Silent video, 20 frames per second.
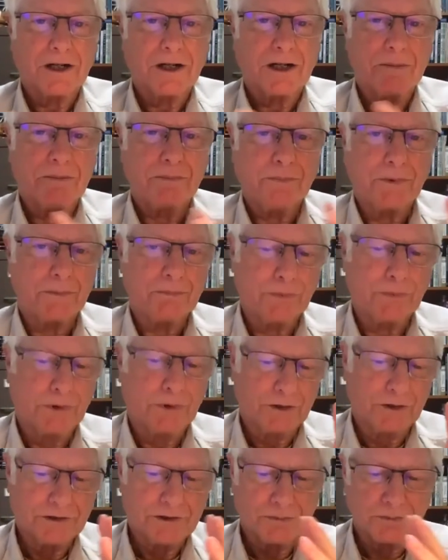I put
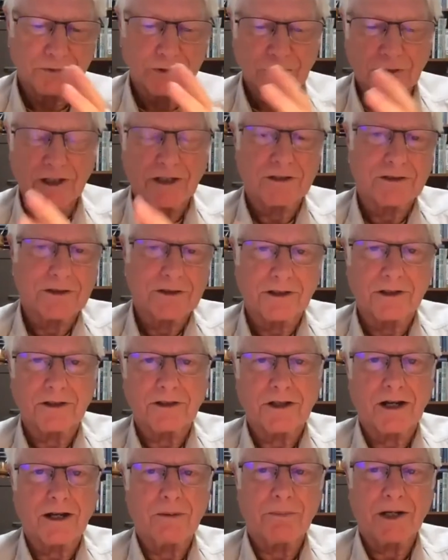some trinkets in it
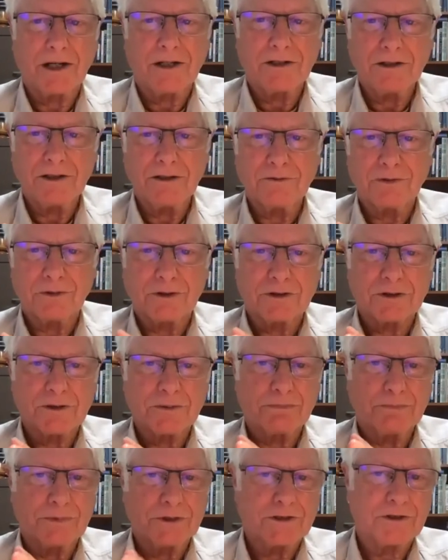that I might need for a
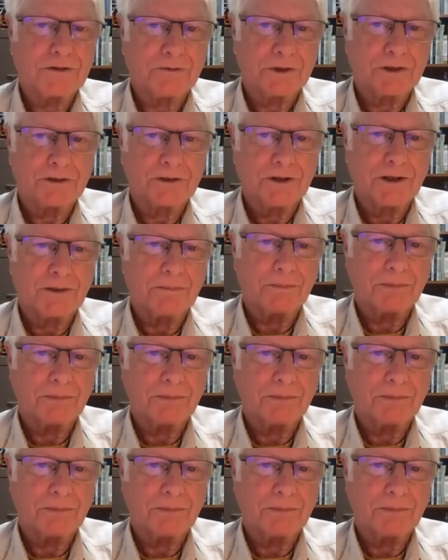specific trip.